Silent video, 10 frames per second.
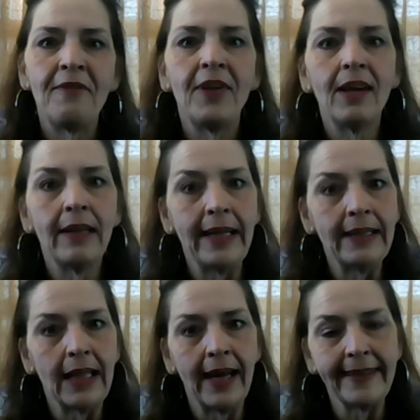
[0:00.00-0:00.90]

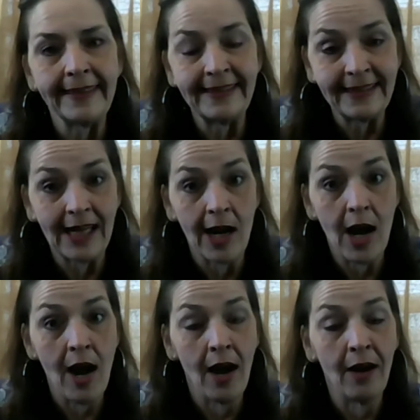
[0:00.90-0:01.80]
feeling like,
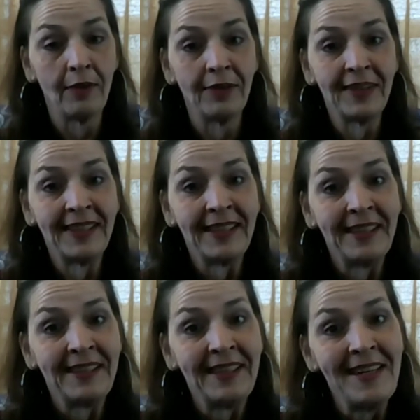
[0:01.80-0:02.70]
instead of
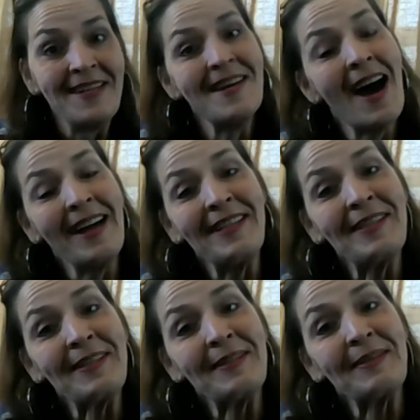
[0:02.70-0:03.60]

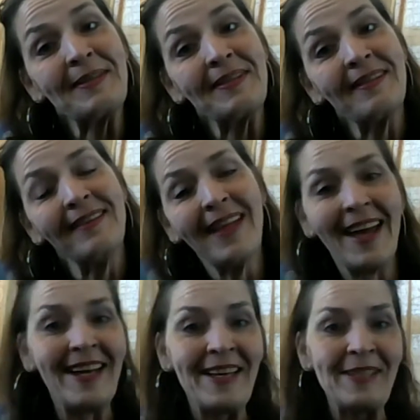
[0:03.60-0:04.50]
nice
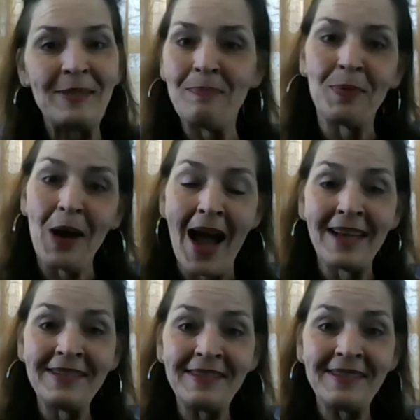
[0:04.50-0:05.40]
lady's
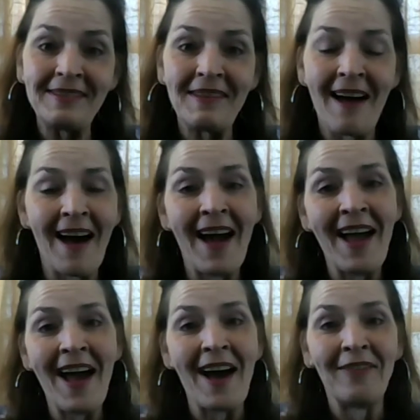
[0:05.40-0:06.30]
breast,
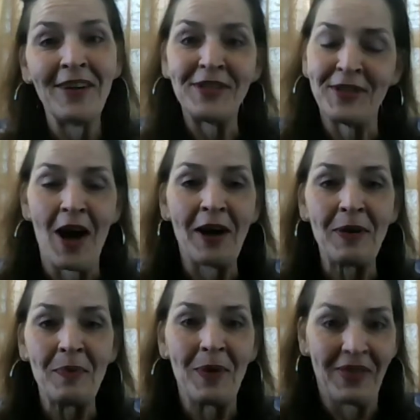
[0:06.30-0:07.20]
I have a
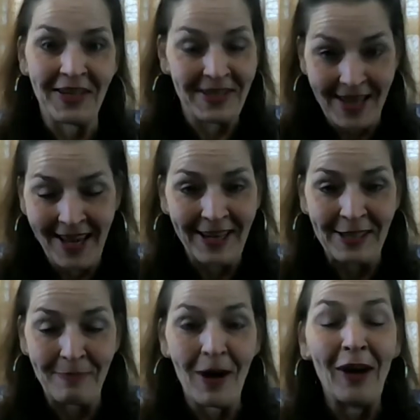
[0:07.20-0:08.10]
sock with a
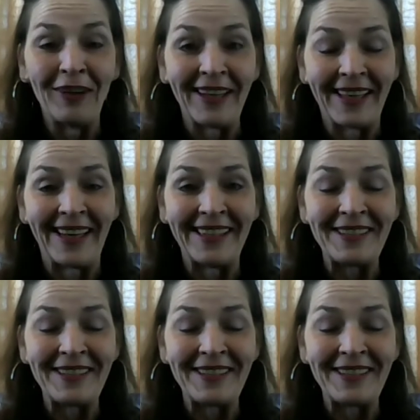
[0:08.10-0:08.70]
tennis ball in it.